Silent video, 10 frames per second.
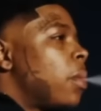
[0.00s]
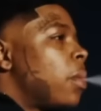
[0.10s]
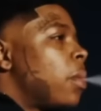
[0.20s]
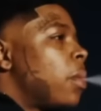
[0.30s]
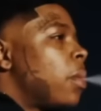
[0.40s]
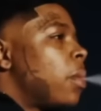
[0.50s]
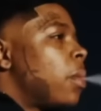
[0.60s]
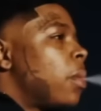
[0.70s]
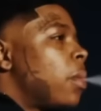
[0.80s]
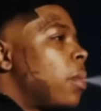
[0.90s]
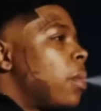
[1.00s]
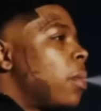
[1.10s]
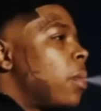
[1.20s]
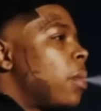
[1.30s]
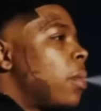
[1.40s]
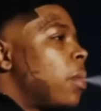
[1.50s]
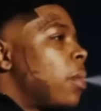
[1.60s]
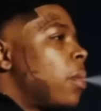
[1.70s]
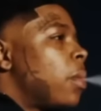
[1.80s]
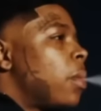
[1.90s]

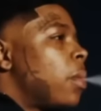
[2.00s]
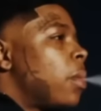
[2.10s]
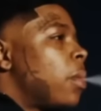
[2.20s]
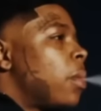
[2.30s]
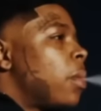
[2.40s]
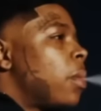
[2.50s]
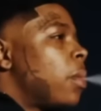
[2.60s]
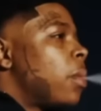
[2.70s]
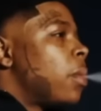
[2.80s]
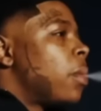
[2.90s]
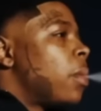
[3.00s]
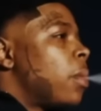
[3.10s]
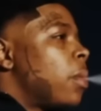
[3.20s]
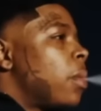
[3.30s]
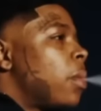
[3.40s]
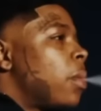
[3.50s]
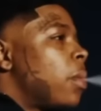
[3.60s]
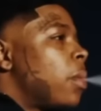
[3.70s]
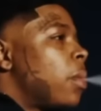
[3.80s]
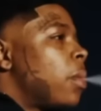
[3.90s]

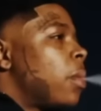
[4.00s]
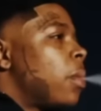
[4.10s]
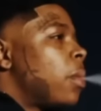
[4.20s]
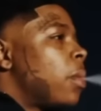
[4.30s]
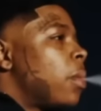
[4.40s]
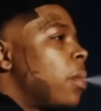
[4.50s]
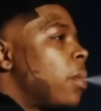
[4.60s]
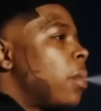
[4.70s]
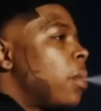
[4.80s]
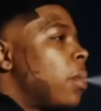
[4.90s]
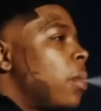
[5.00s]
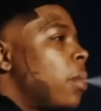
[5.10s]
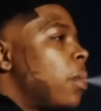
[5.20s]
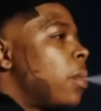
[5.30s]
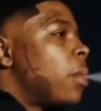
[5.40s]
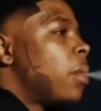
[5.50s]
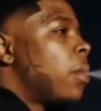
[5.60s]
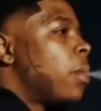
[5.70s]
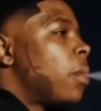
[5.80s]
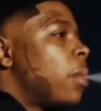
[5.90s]

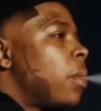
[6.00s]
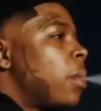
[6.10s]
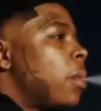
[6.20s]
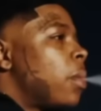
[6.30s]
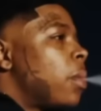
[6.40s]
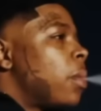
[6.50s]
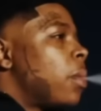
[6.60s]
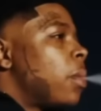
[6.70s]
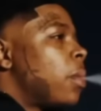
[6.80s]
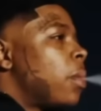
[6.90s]
(not speaking)